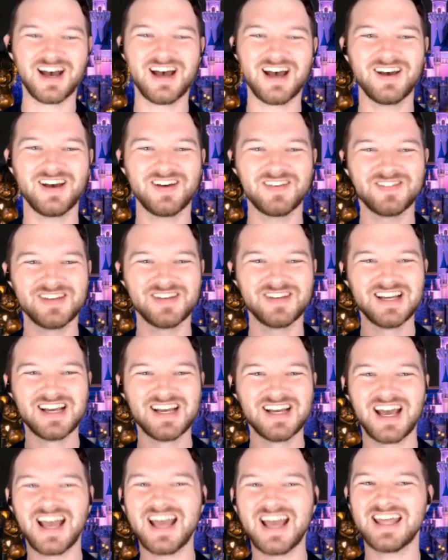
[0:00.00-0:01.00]
um,
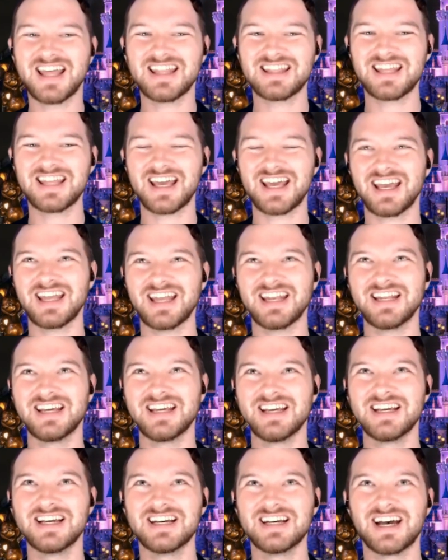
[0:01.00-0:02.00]
and then,
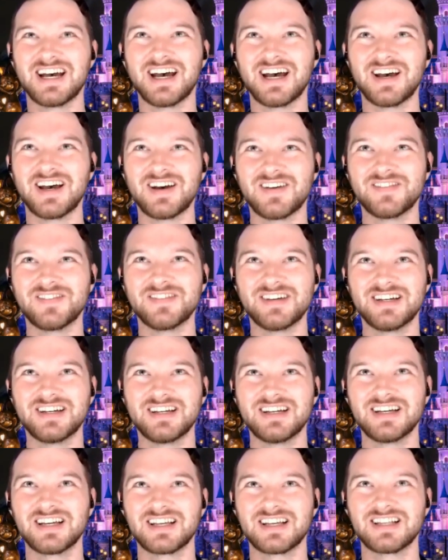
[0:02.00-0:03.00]
um,
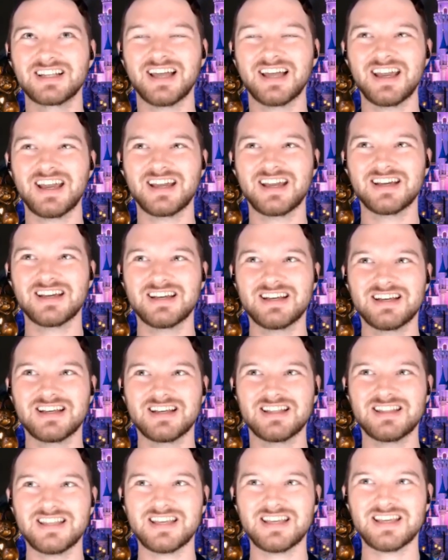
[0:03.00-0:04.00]
like,
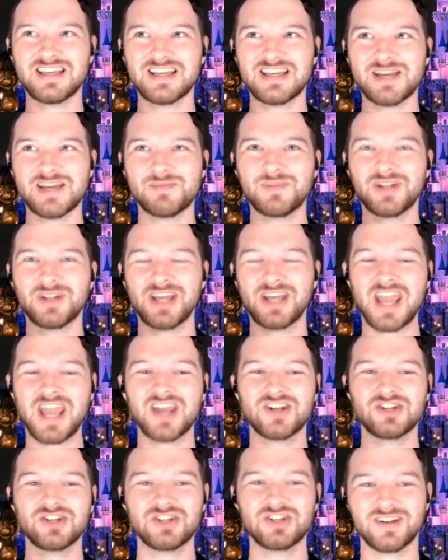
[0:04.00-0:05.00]
the
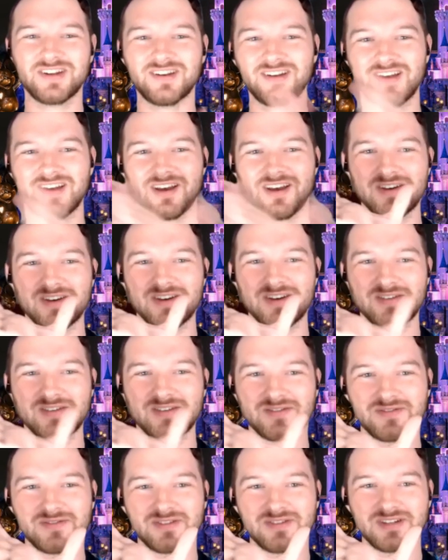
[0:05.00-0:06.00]
implication of
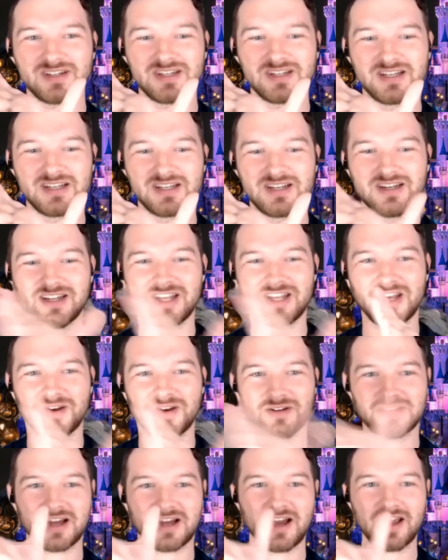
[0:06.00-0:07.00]

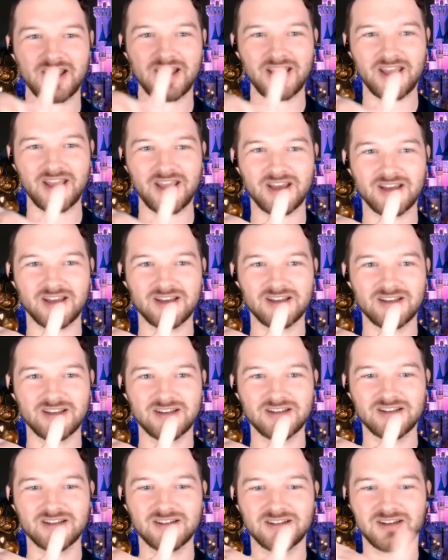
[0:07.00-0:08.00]
Neo dying.
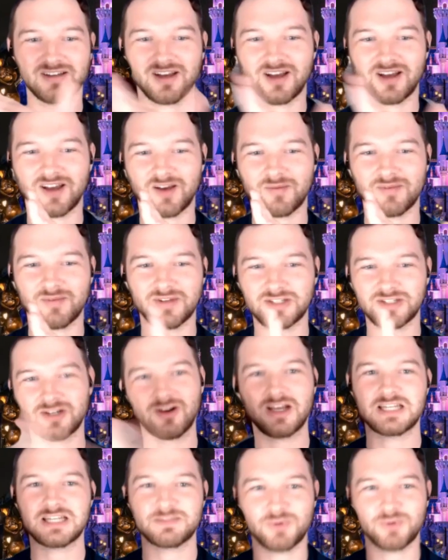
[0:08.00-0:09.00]
Um,
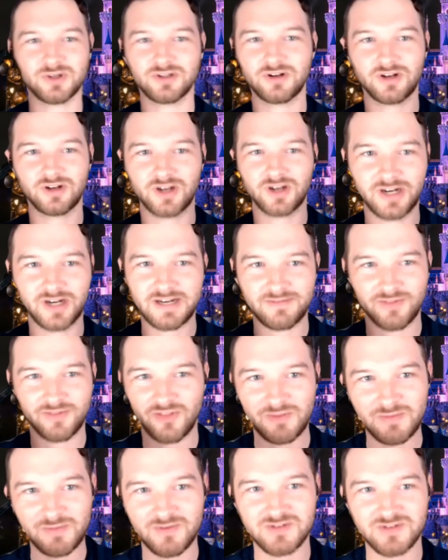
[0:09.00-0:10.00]
sorry, spoiler alert, even
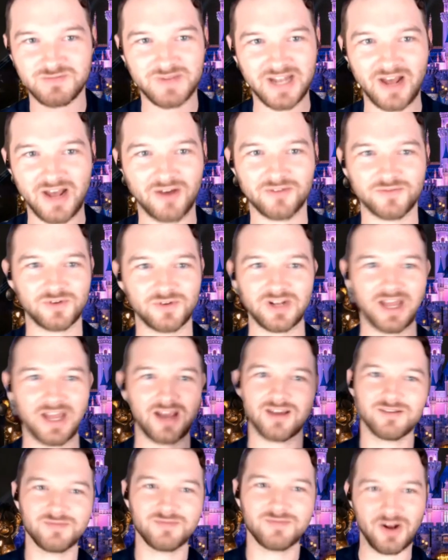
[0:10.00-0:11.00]
though the movie's been out for
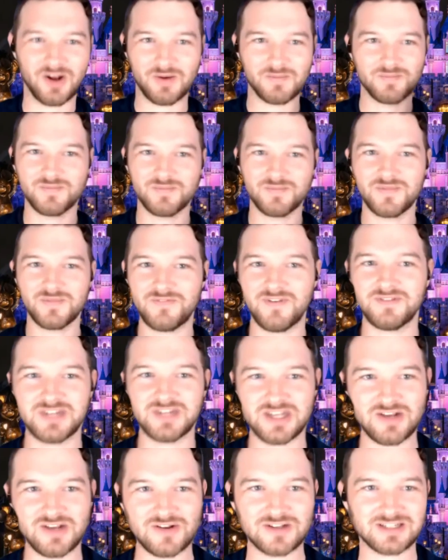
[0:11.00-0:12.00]
like, you know,
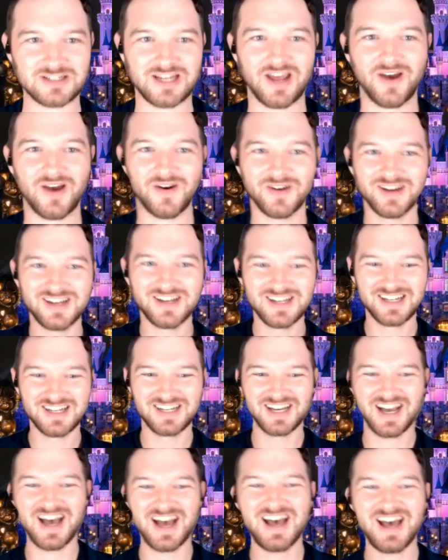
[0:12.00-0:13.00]
50 years now.
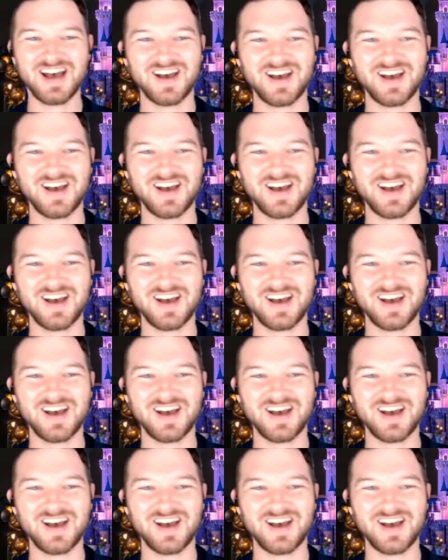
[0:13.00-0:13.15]
Mm-hmm.